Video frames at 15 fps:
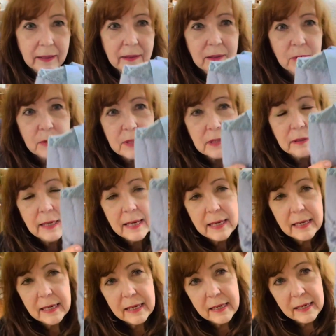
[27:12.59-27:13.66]
There was a
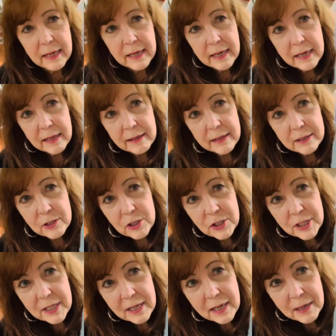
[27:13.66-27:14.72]
lady that
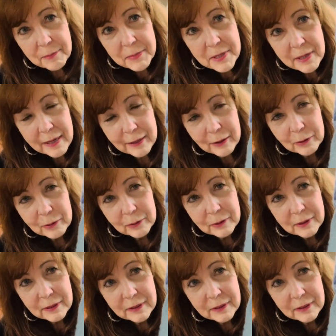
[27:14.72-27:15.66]
she upcycled